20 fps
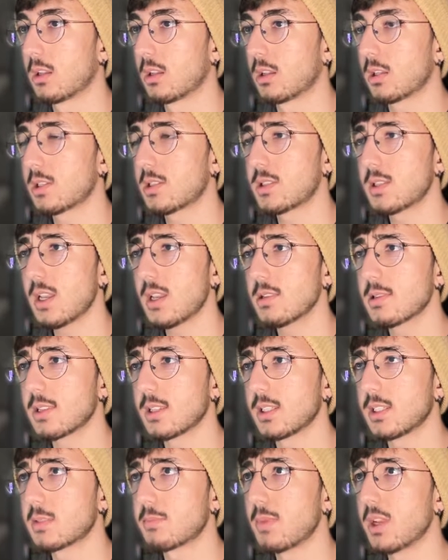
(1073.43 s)
it says
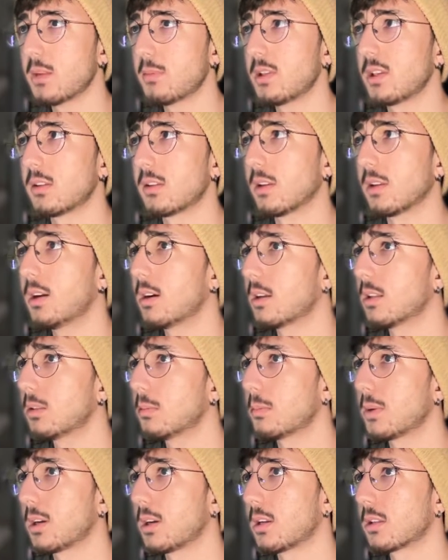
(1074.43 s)
it's maybe null,
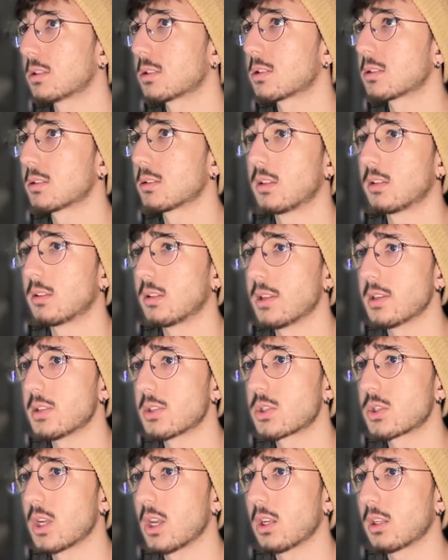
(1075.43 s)
but let's
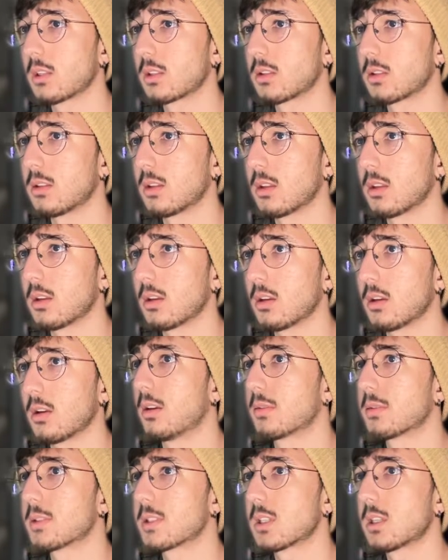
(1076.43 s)
check the
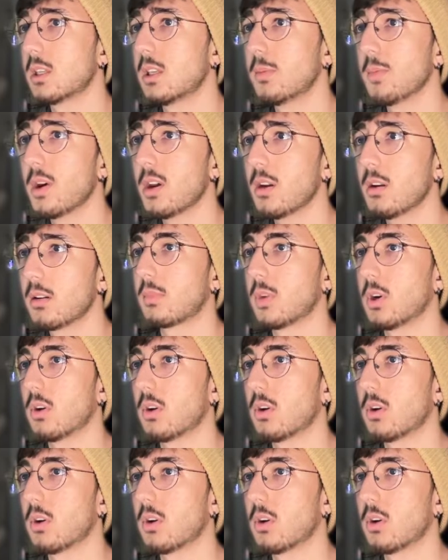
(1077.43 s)
schema.